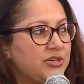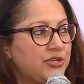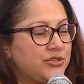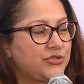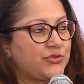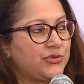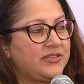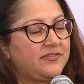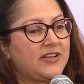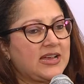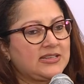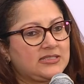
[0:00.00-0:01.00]
So in
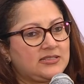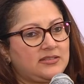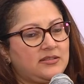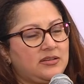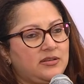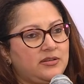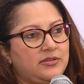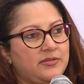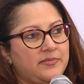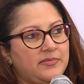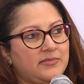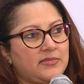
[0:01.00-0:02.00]
fact,
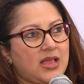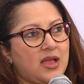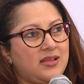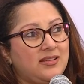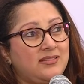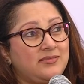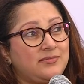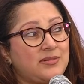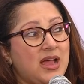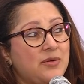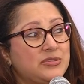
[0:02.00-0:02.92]
there were